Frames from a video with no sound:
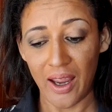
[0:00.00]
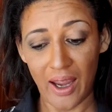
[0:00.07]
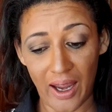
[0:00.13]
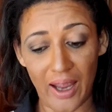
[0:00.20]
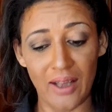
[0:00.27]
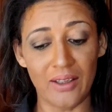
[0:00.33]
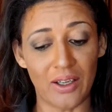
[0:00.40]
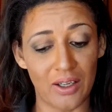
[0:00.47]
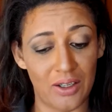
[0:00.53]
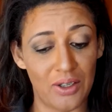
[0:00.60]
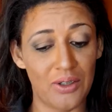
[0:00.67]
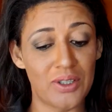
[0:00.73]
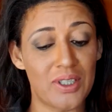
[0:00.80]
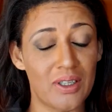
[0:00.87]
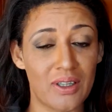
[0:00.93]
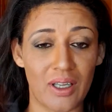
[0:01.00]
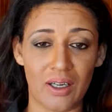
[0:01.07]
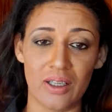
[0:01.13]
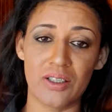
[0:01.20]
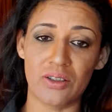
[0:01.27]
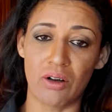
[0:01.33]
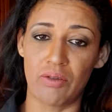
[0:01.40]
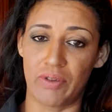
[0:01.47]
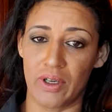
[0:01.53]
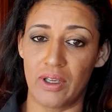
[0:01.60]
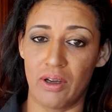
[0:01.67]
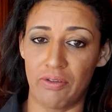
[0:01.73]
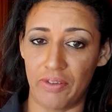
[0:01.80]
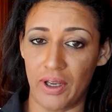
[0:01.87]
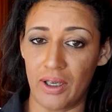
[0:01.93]
and reducing the risk of
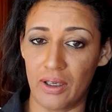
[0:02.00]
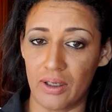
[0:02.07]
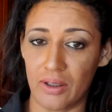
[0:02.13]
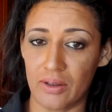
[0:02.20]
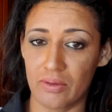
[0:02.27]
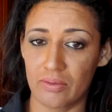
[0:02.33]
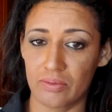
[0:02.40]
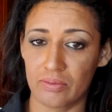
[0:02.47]
reoffending.